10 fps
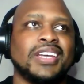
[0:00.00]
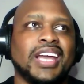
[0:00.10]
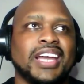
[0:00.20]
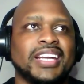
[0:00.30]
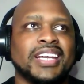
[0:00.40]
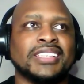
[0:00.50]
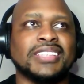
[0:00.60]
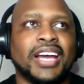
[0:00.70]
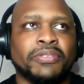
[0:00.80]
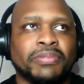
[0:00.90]
it is
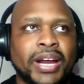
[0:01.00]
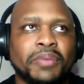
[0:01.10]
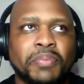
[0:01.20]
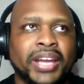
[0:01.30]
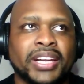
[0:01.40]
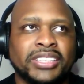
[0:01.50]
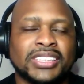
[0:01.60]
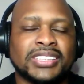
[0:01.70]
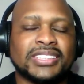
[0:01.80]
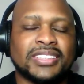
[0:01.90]
a great way to
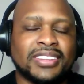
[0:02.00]
just